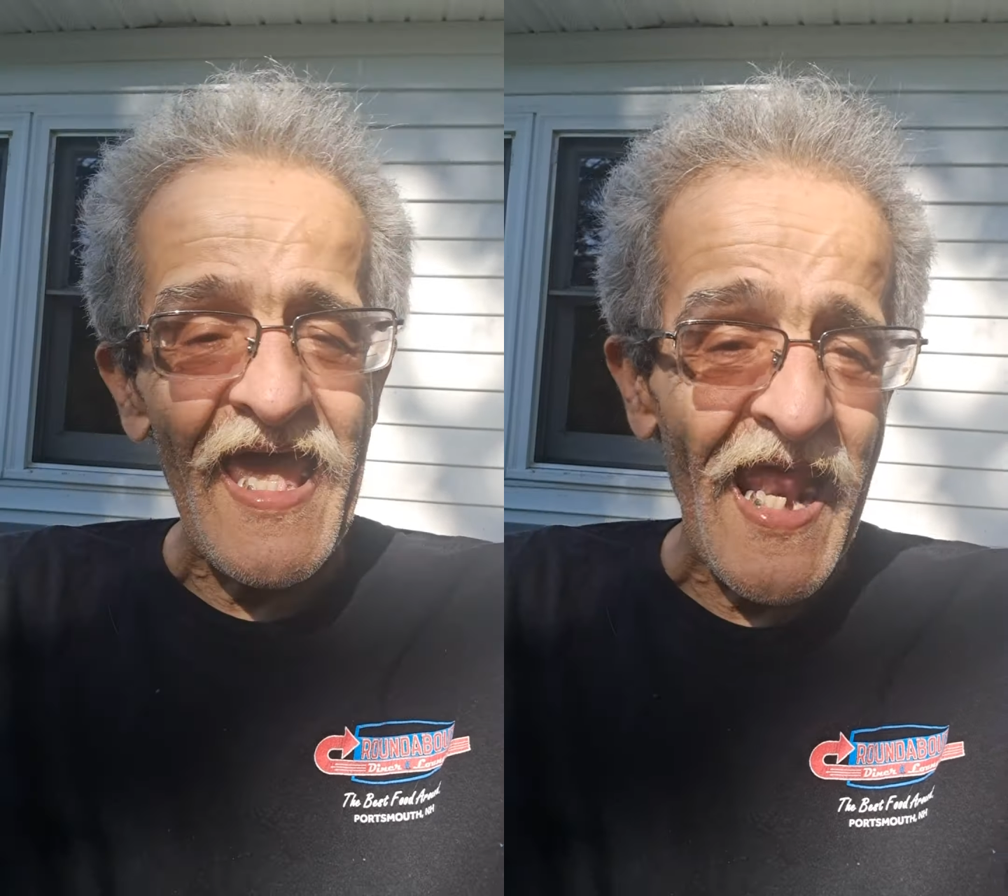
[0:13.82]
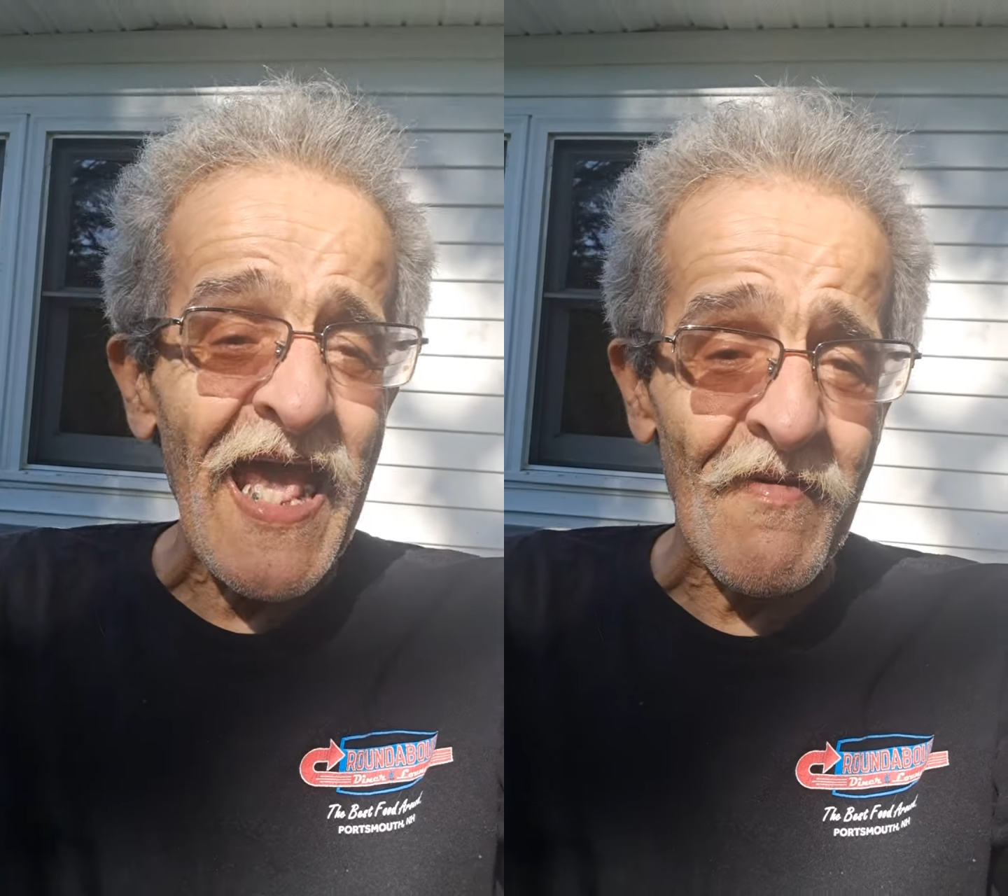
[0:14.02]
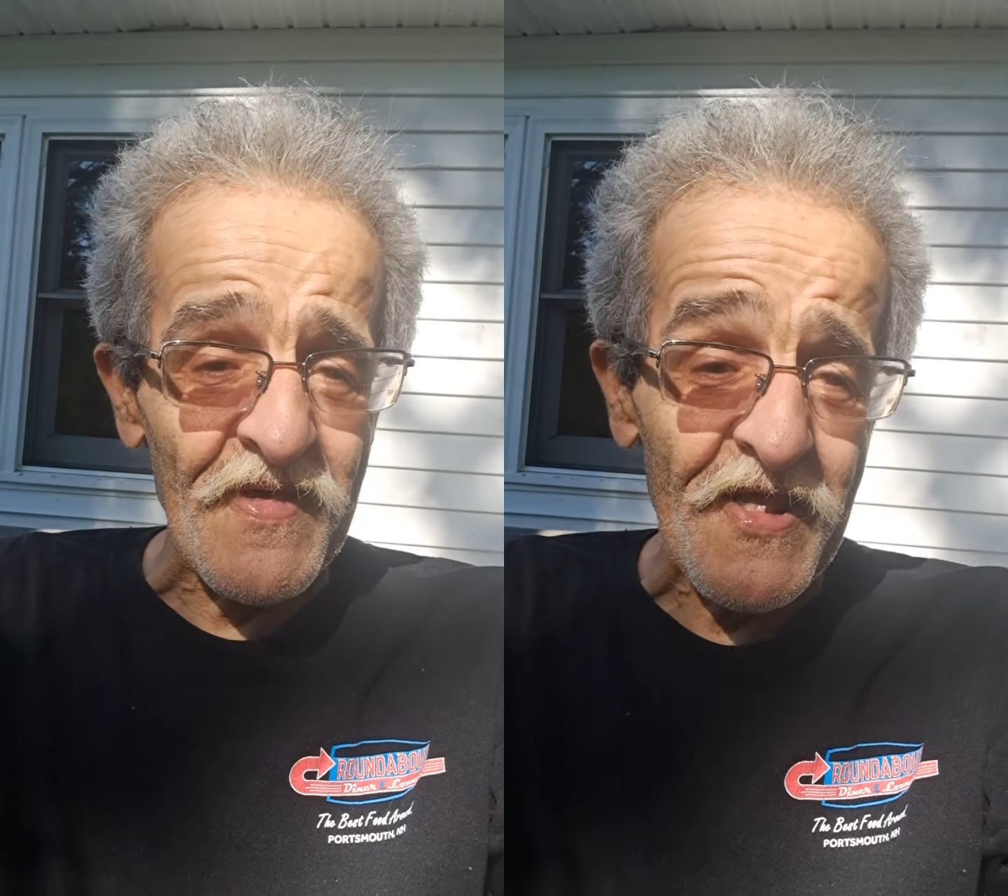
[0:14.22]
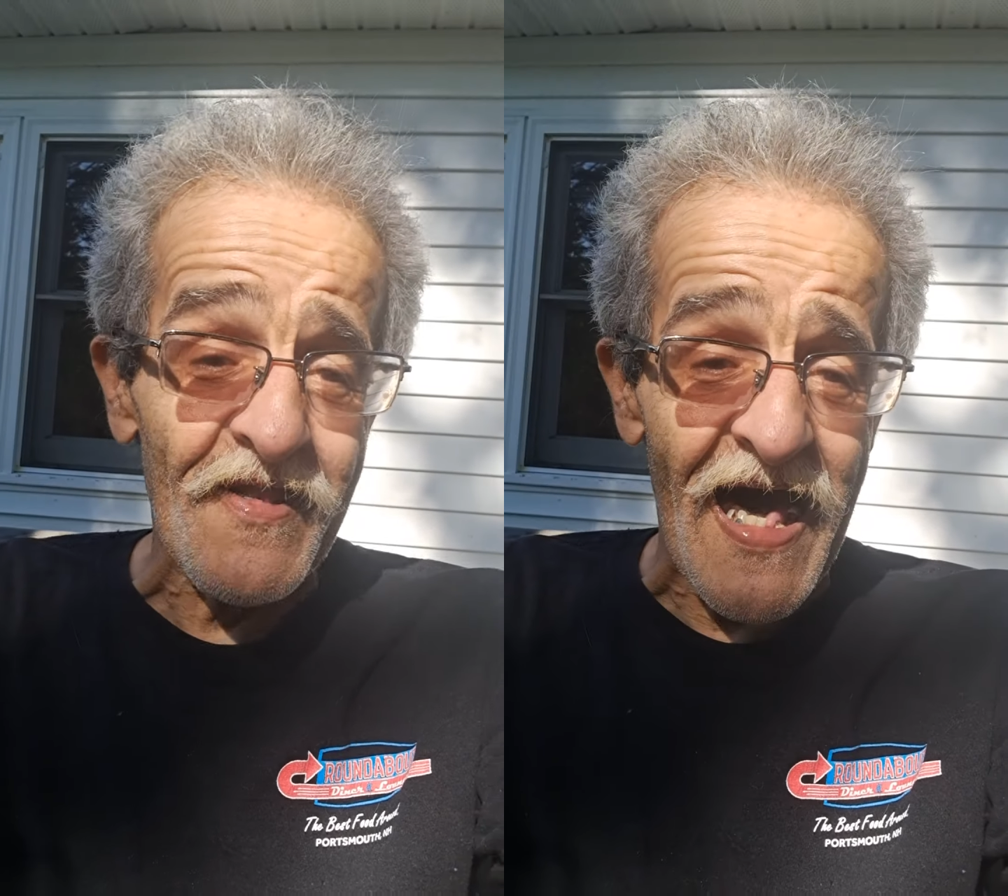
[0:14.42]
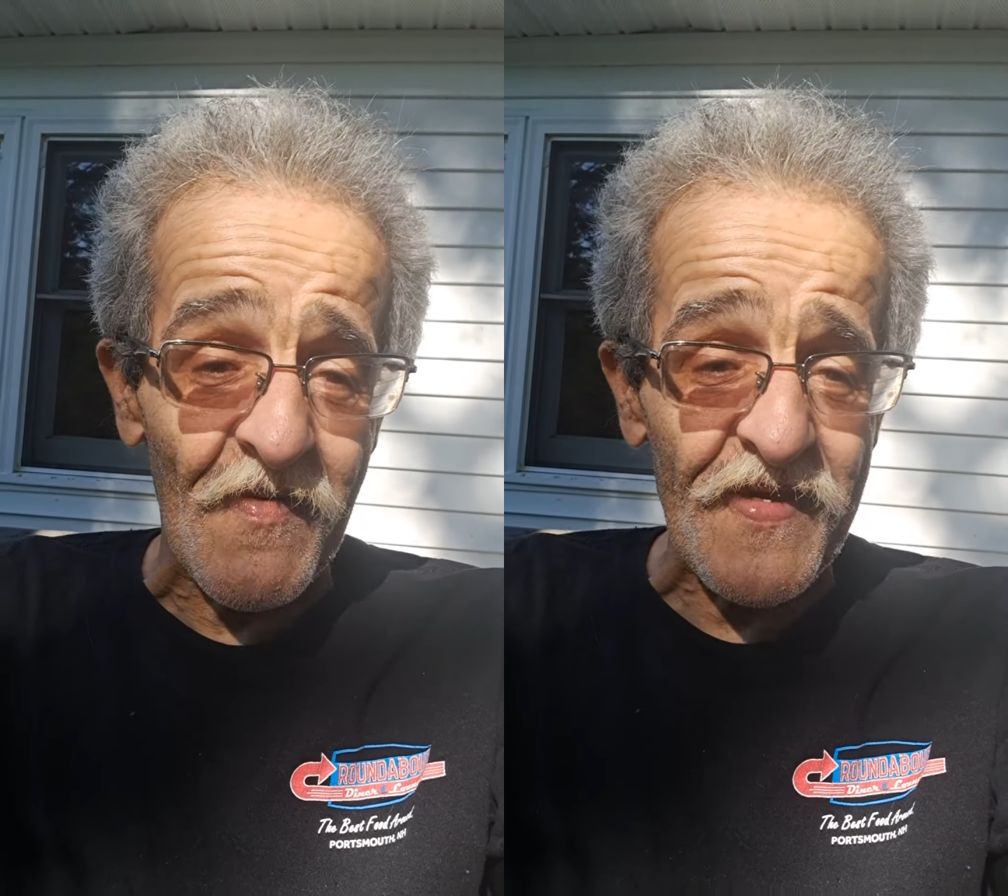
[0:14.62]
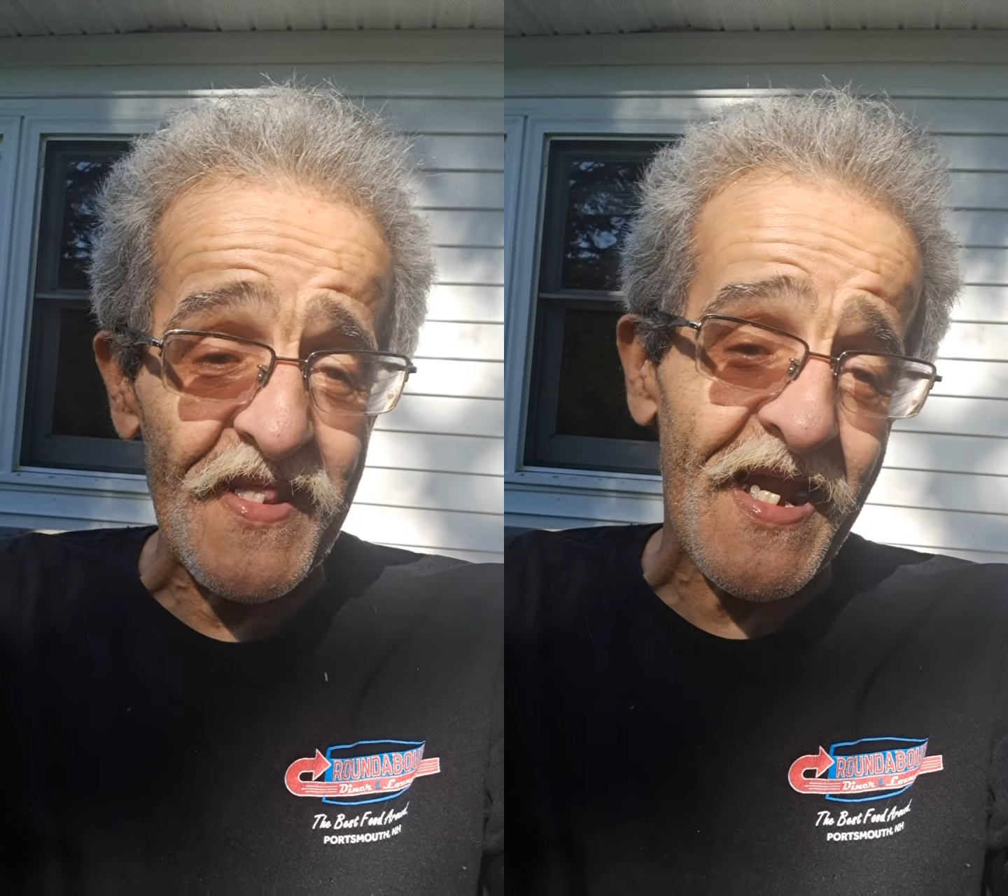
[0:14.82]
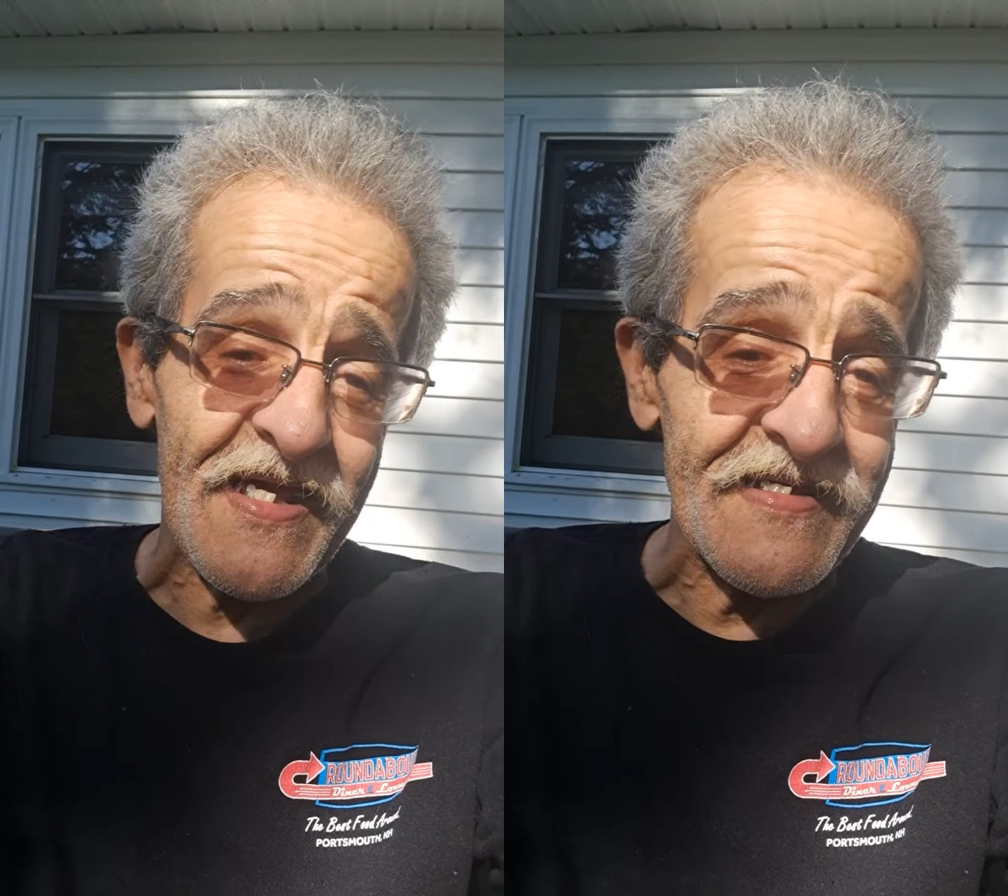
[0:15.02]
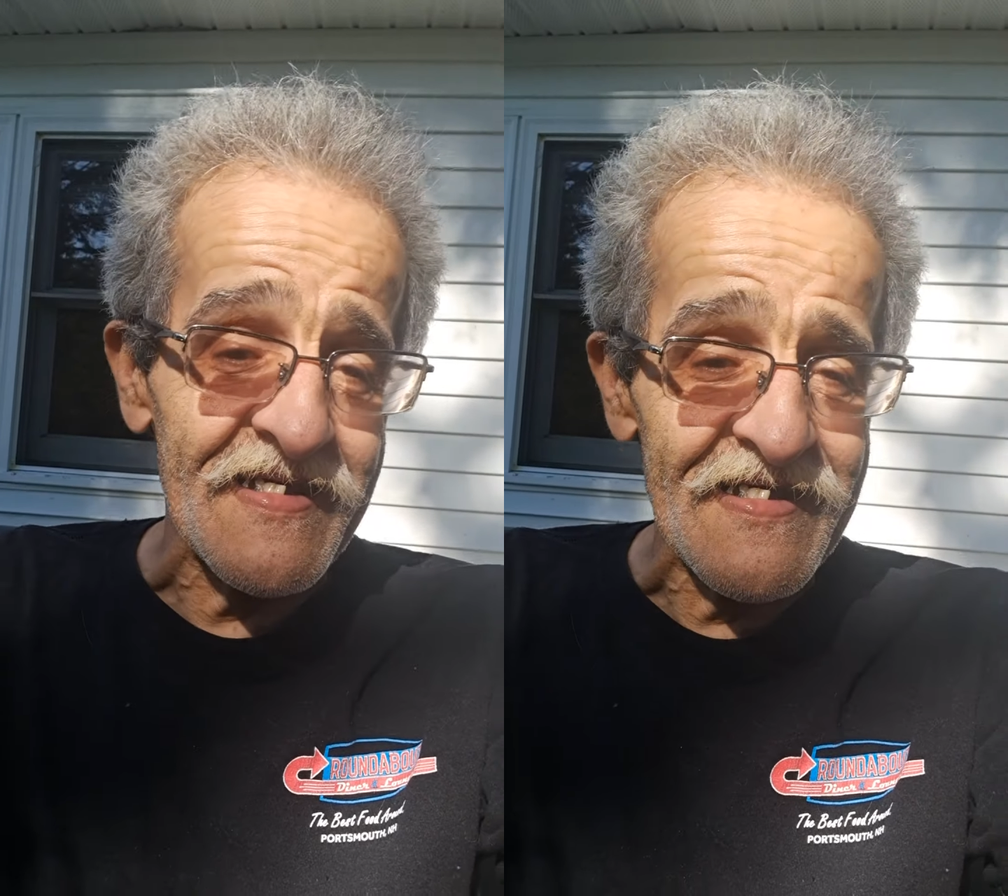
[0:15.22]
and I have a little hobby that
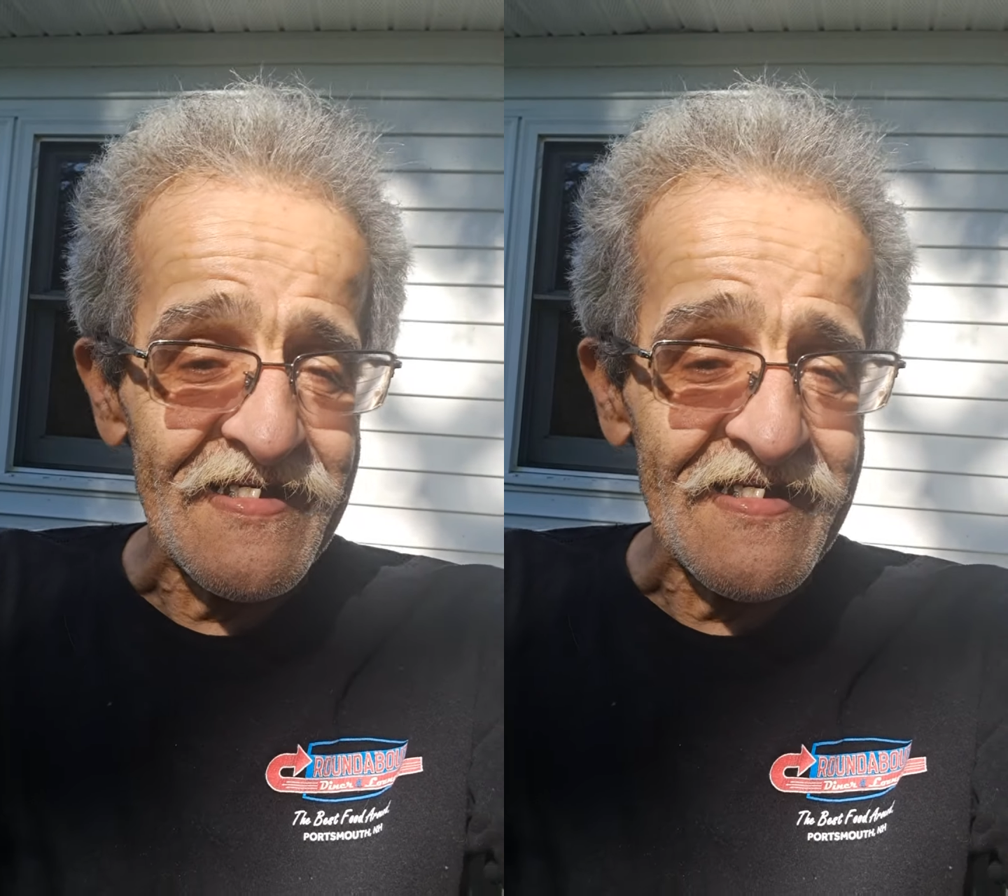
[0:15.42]
I